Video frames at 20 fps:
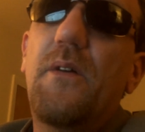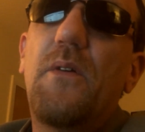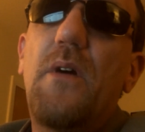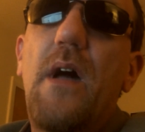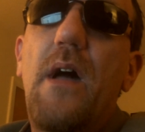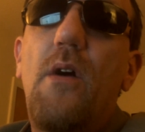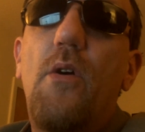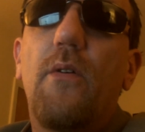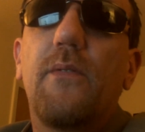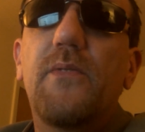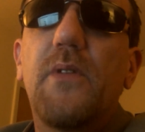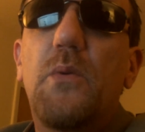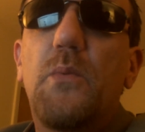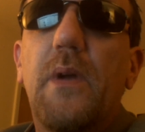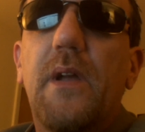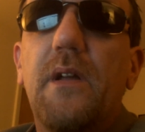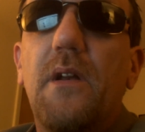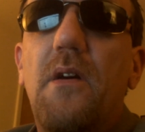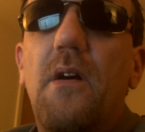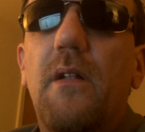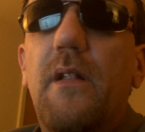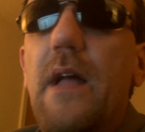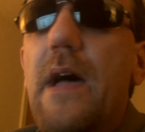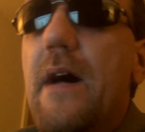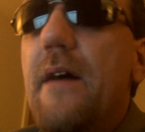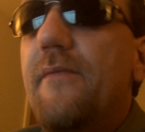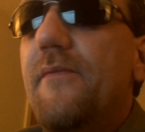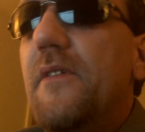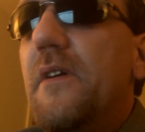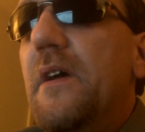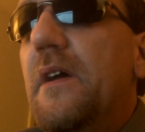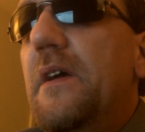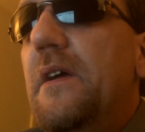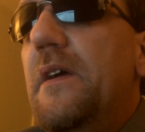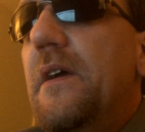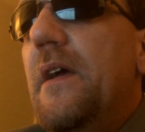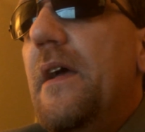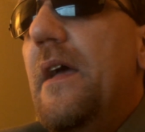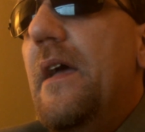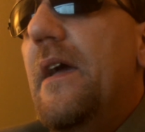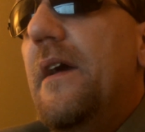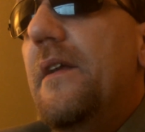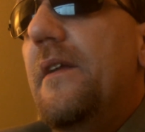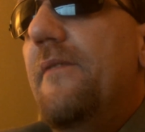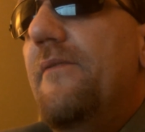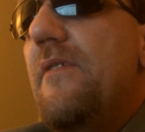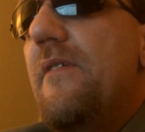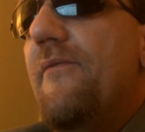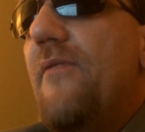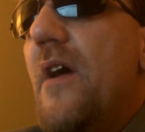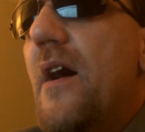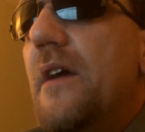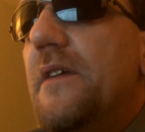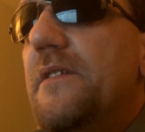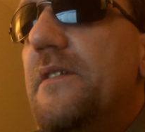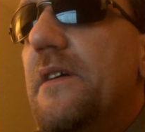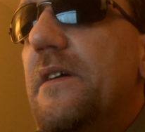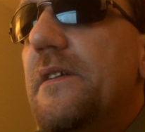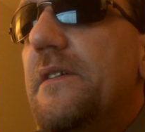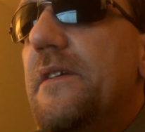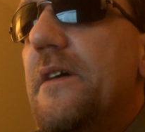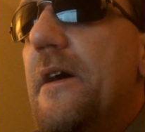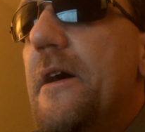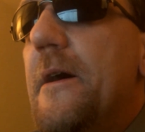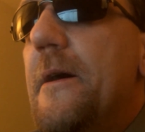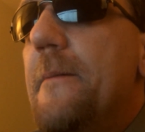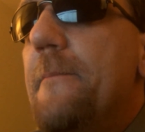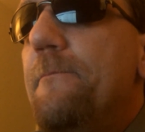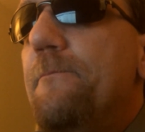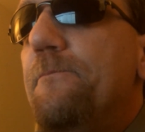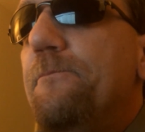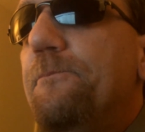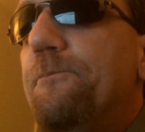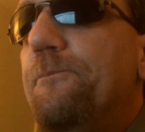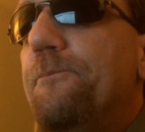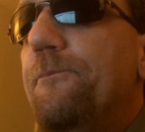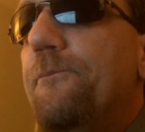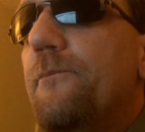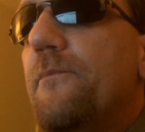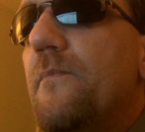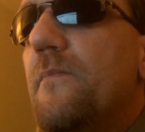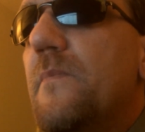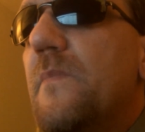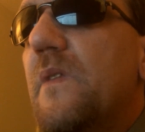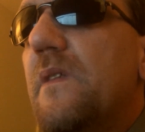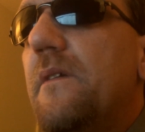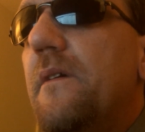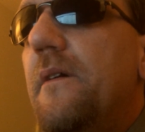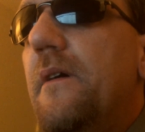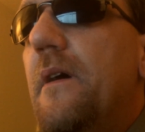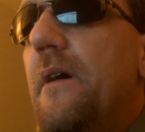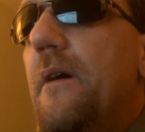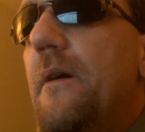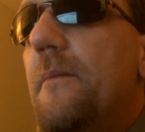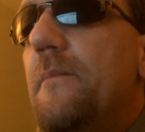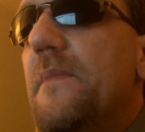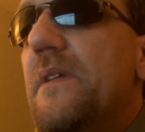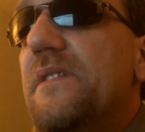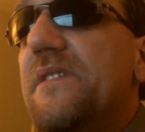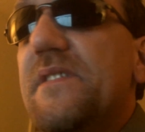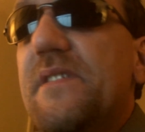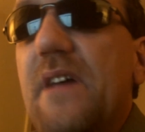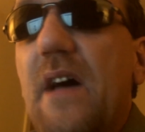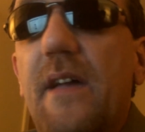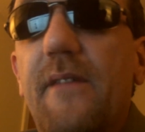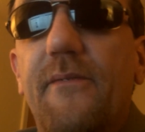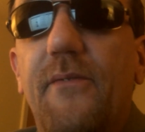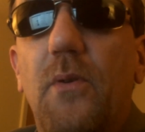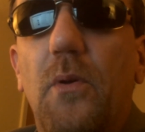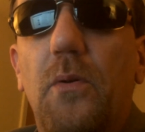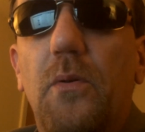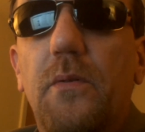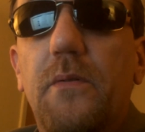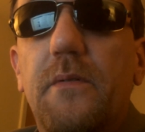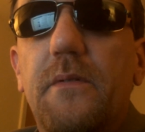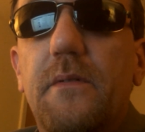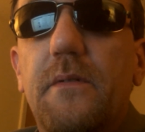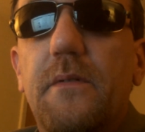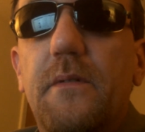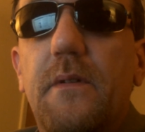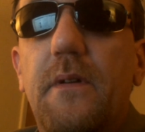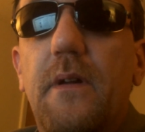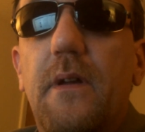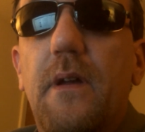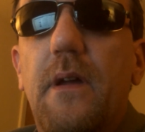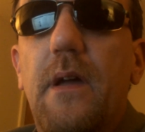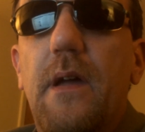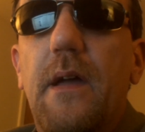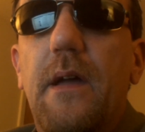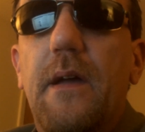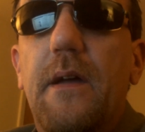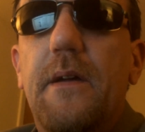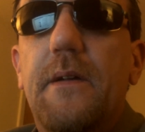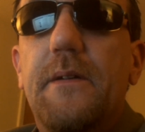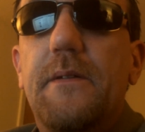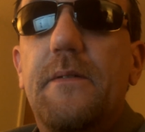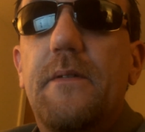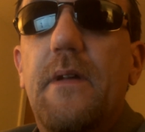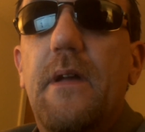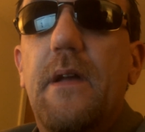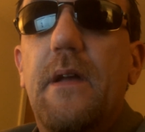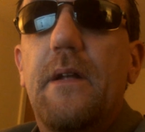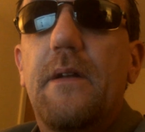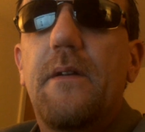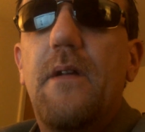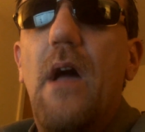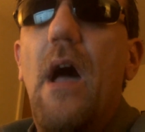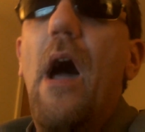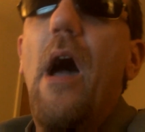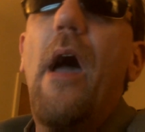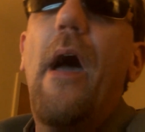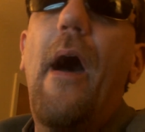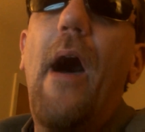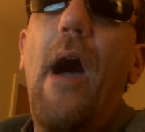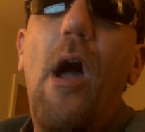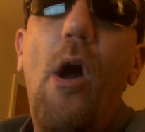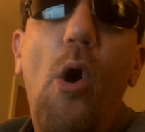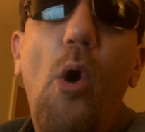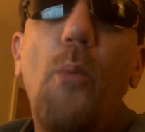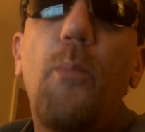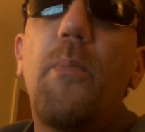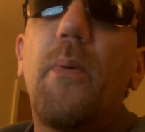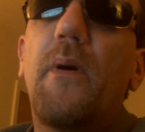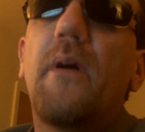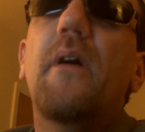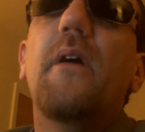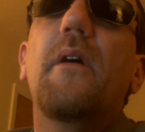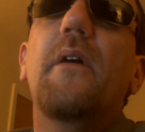hopefully we can all laugh. And if you find it insightful, and I hope